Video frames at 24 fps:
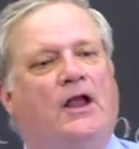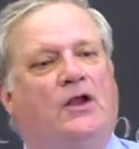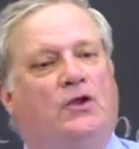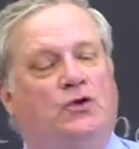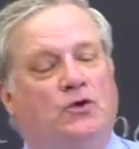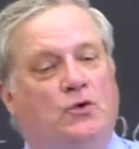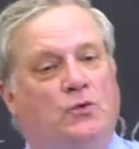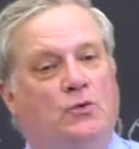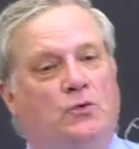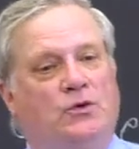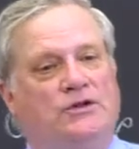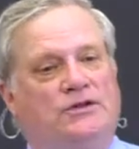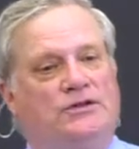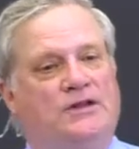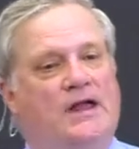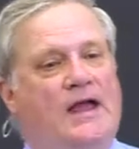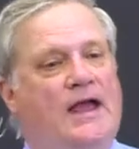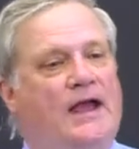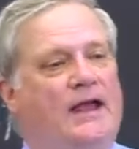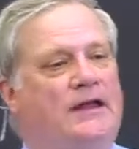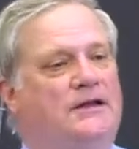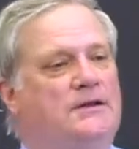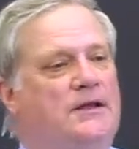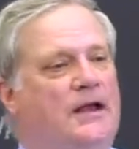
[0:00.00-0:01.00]
You
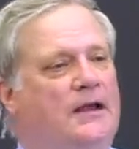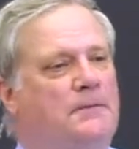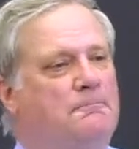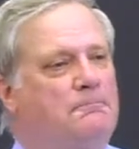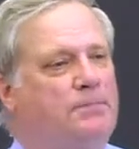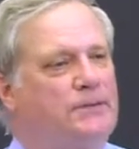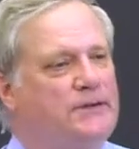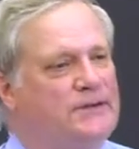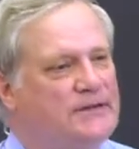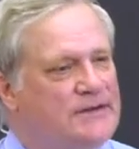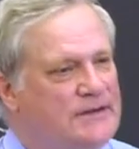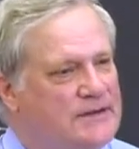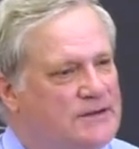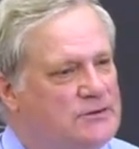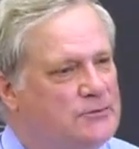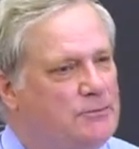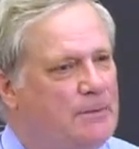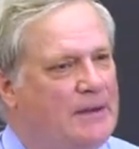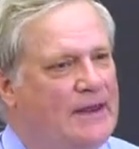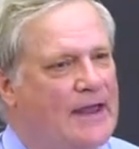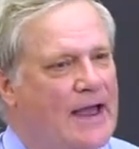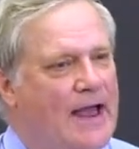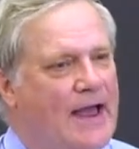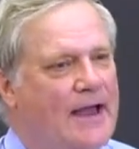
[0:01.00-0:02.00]
will please
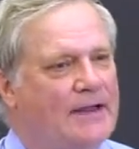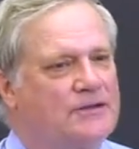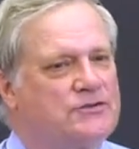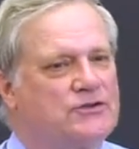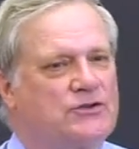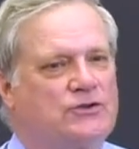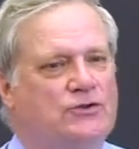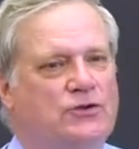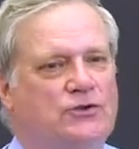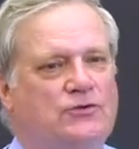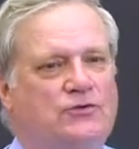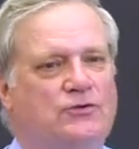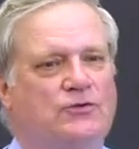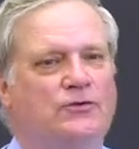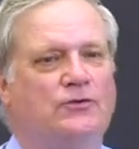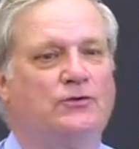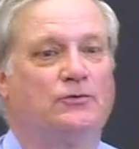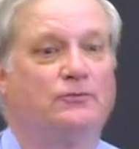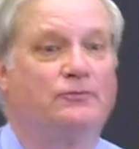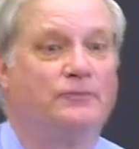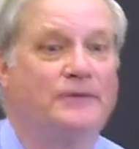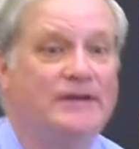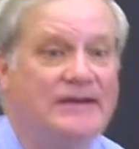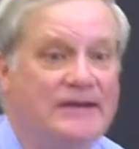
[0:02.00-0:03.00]
be asked to do the
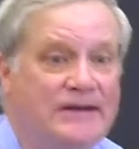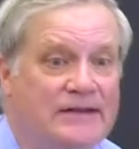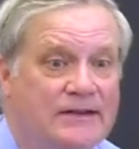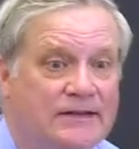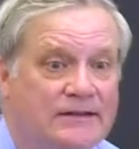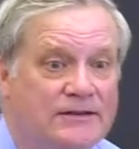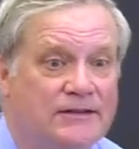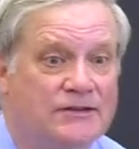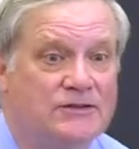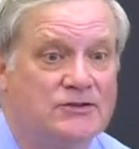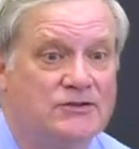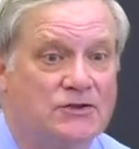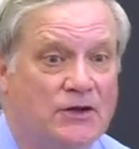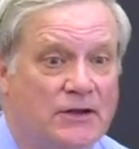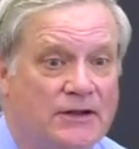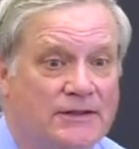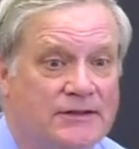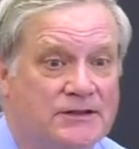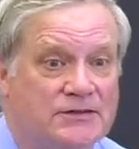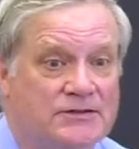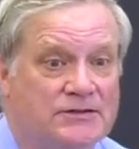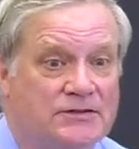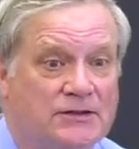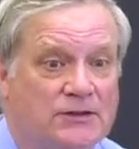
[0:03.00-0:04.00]
reading that's on
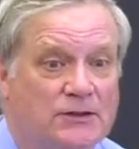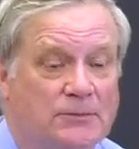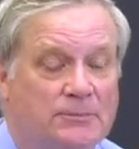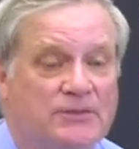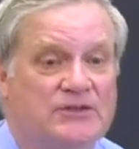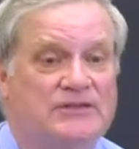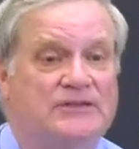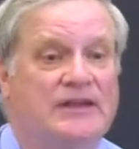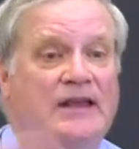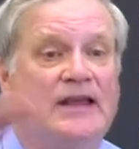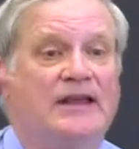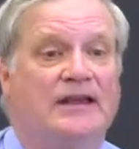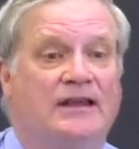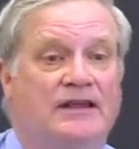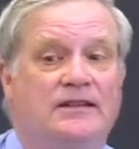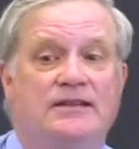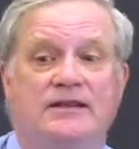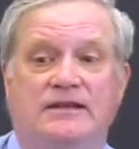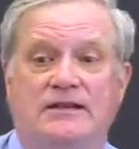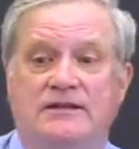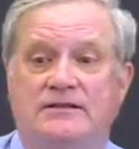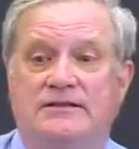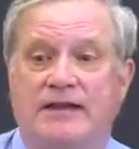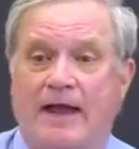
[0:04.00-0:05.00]
the syllabus in
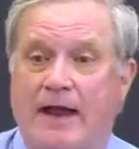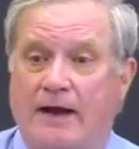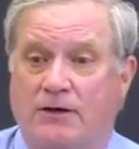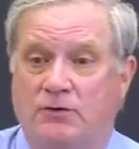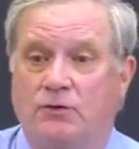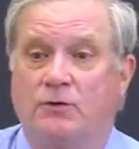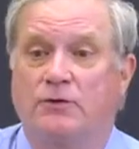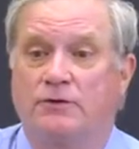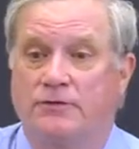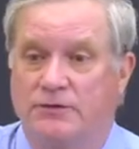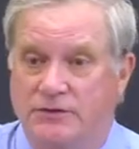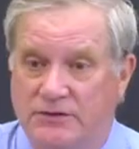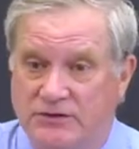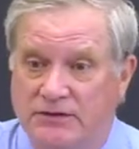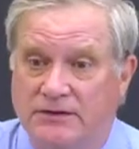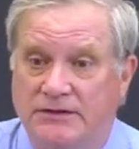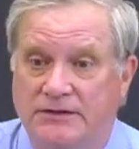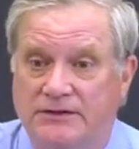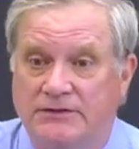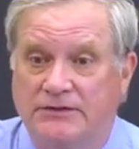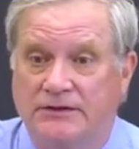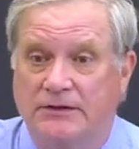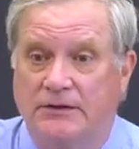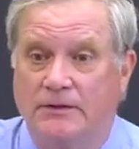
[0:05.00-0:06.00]
the exact order it's
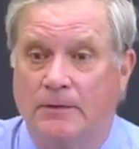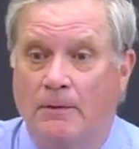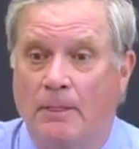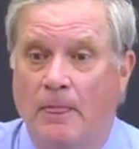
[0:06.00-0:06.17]
listed.